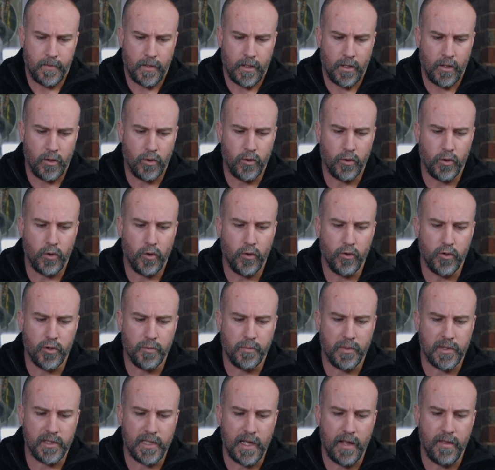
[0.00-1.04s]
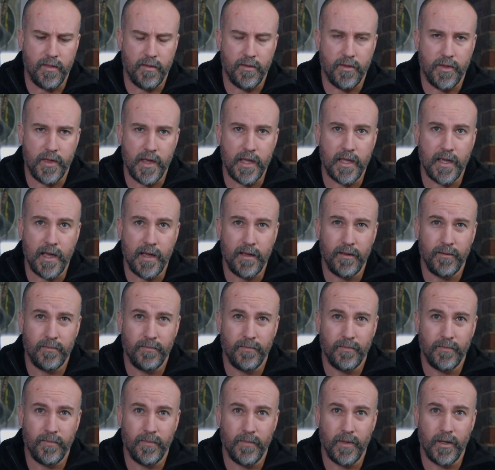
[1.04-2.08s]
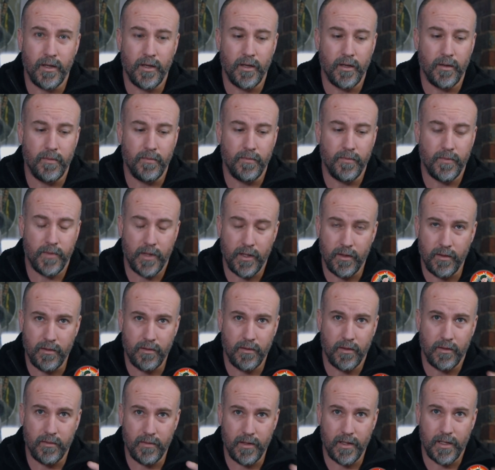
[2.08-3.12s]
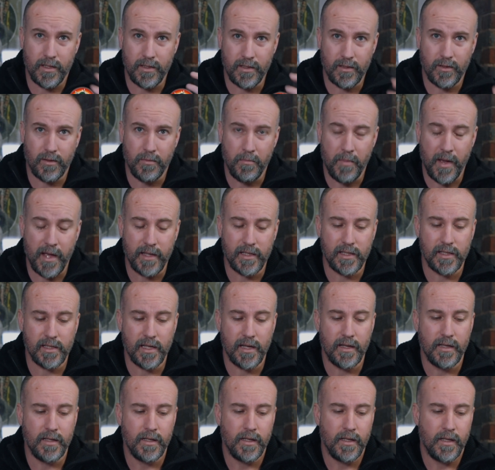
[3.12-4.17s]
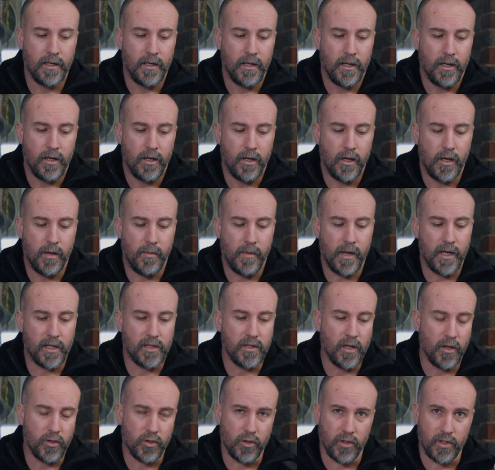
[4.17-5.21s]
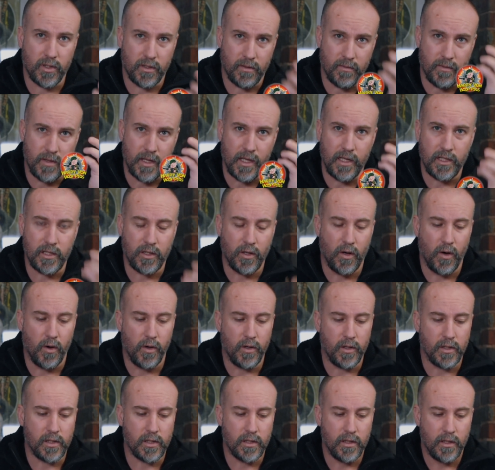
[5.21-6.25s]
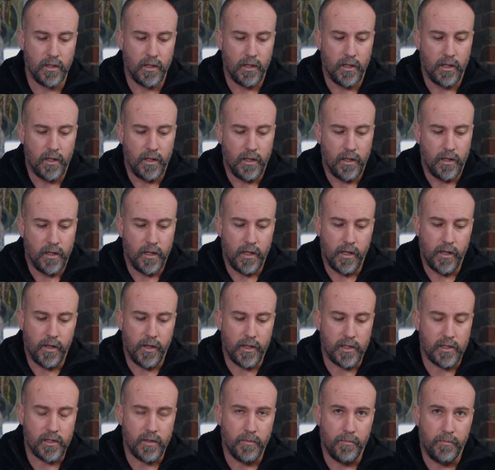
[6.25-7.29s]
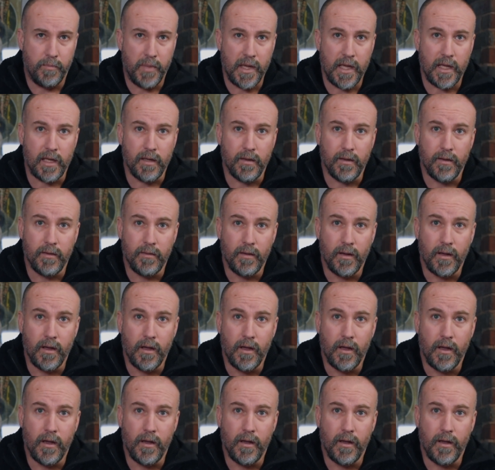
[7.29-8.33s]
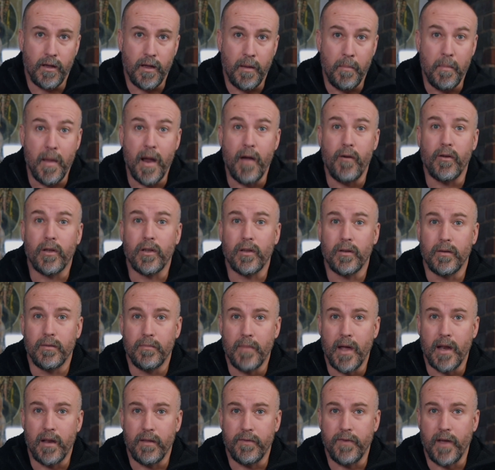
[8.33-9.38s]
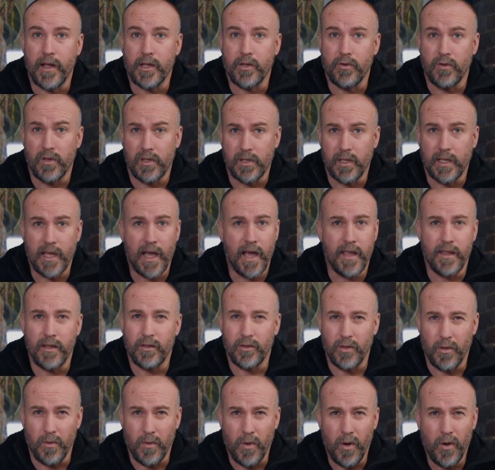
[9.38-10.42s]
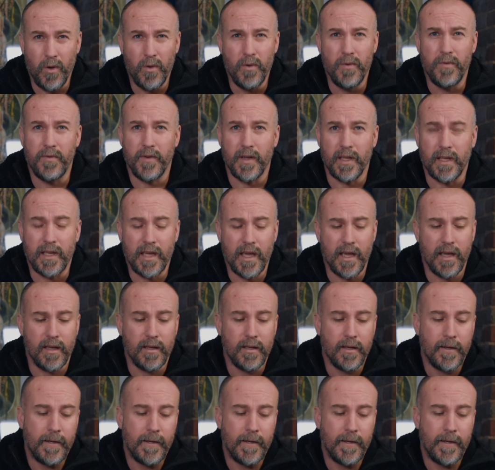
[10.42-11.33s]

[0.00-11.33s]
a good 100% thicker than this competitor. And it's not just these guys. There's some big American manufacturers again that do hoofing kit